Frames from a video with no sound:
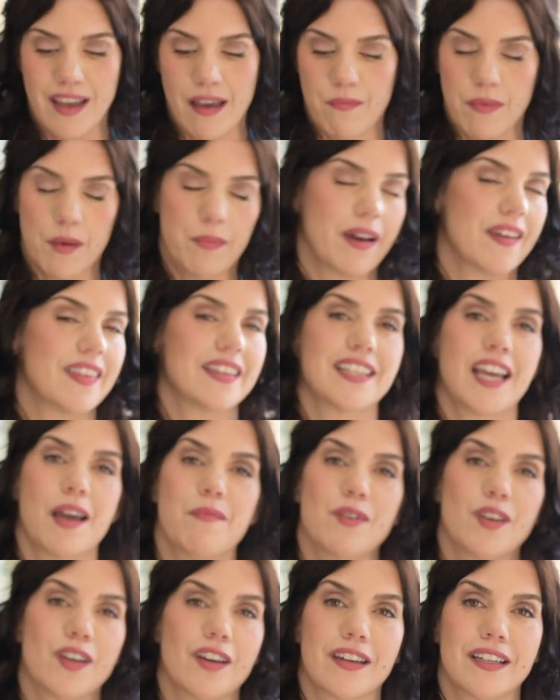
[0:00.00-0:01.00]
but by the time
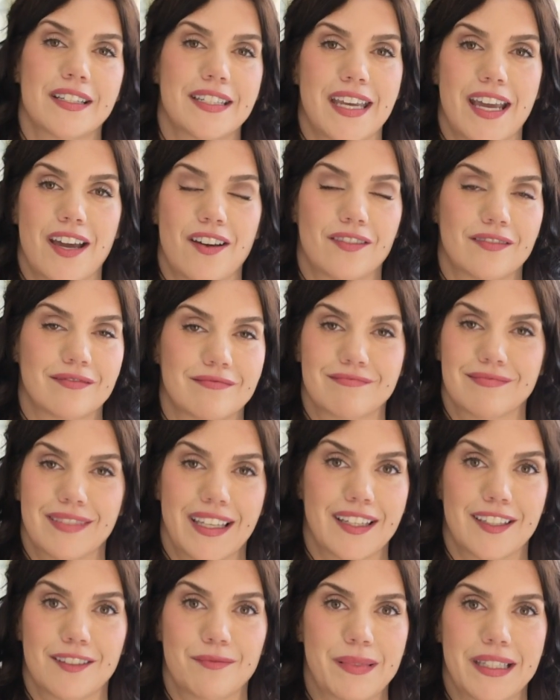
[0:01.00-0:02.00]
you cook it down,
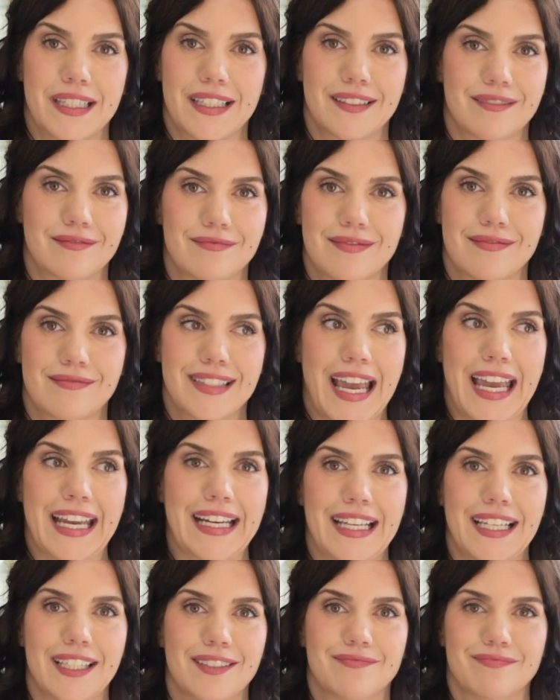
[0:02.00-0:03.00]
it'll be
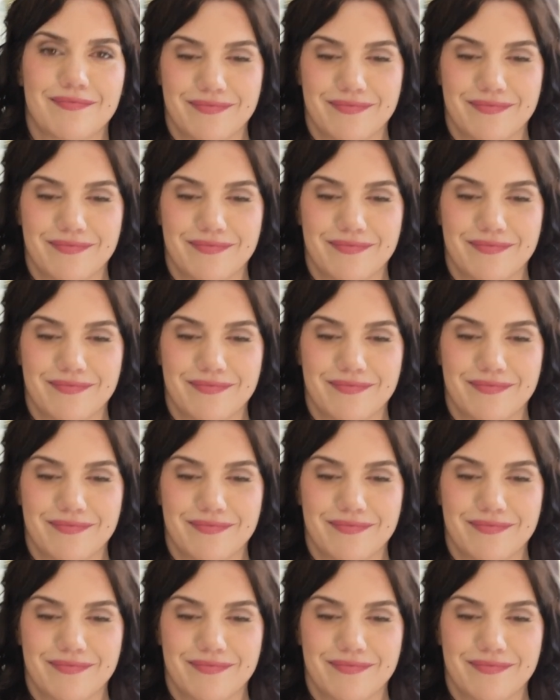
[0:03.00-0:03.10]
tiny.